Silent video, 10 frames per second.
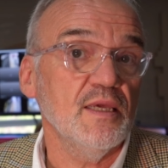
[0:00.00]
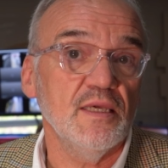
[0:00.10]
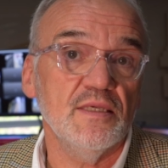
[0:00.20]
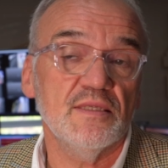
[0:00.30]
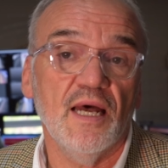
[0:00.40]

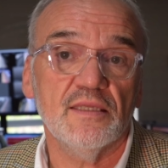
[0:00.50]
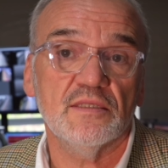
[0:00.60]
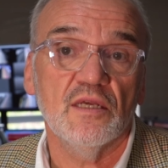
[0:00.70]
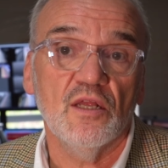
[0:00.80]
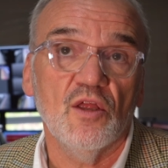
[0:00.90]
is
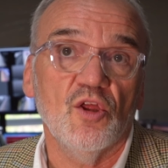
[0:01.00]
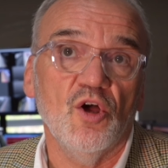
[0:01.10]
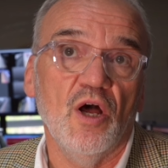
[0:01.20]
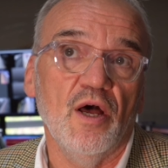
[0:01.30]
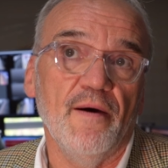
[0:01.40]
that
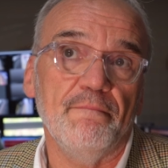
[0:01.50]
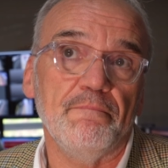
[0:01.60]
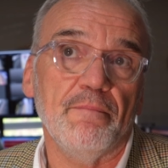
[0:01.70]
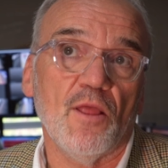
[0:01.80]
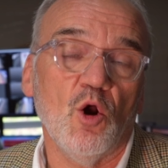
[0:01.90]

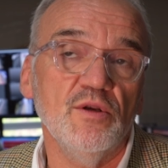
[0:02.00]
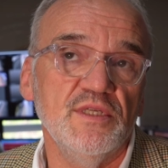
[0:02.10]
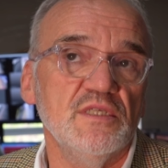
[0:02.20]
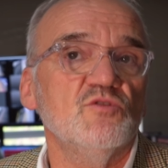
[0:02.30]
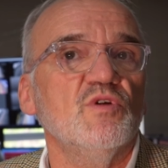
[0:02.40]
um, all
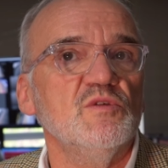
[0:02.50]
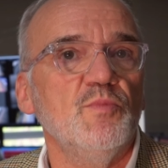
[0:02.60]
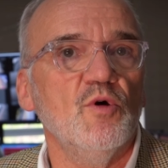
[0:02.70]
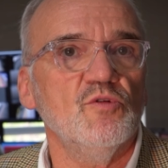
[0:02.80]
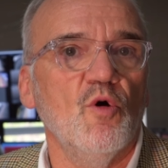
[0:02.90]
these
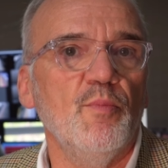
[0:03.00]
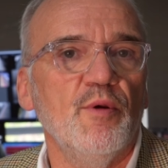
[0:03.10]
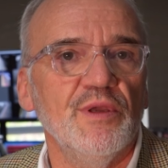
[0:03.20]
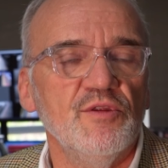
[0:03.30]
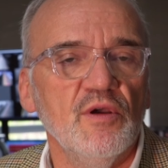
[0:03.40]
transport
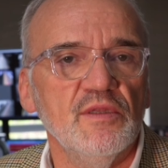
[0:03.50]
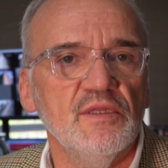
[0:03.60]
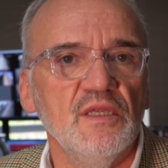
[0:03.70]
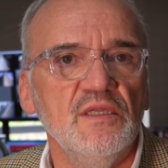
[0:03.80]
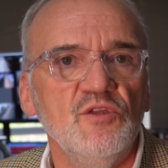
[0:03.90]
operators,
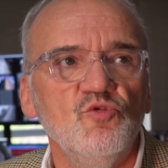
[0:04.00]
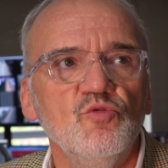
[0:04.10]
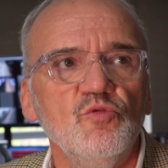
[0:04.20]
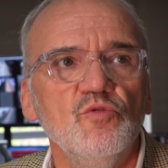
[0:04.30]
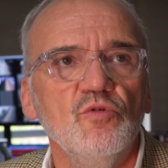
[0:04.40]
they need
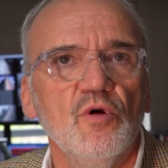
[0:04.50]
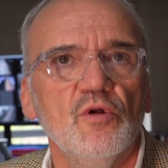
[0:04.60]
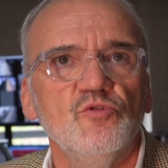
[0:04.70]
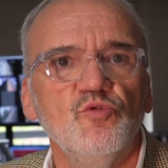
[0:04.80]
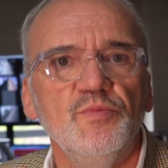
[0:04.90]
to,
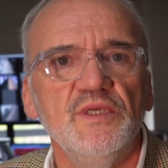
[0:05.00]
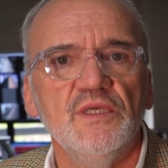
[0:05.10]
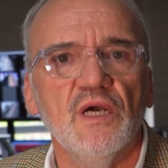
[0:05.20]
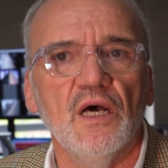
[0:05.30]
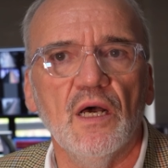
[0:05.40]
to
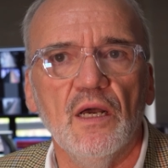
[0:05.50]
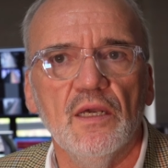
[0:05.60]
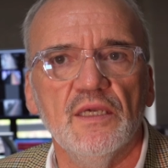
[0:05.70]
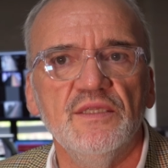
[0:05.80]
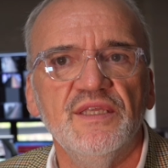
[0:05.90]
be uh,
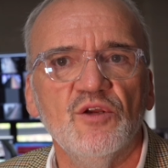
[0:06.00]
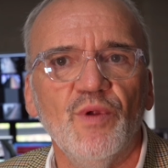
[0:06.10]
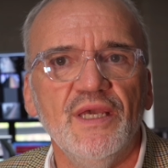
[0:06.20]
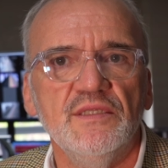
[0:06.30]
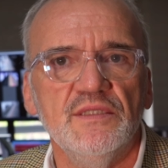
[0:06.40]

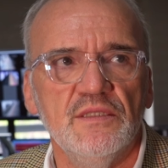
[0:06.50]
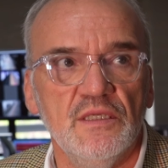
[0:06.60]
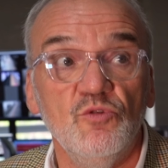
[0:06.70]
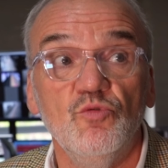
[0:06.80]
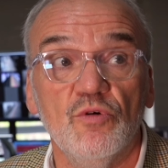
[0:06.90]
integrated
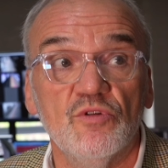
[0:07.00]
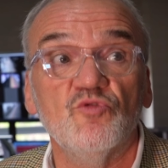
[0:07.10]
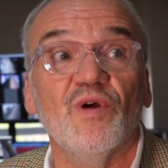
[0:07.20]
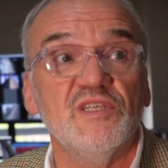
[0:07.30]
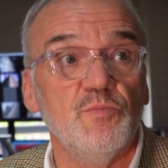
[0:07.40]
into a
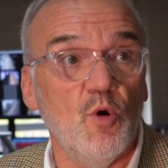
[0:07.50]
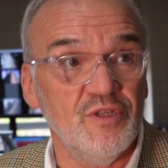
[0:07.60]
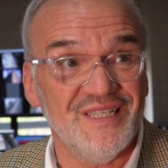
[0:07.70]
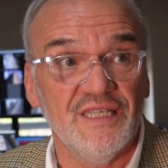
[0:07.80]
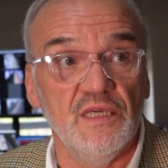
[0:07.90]

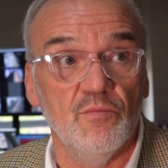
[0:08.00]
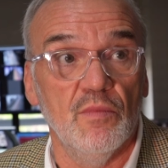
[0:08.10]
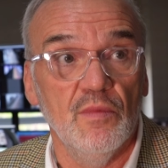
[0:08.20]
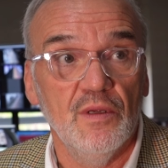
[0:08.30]
transport scheme.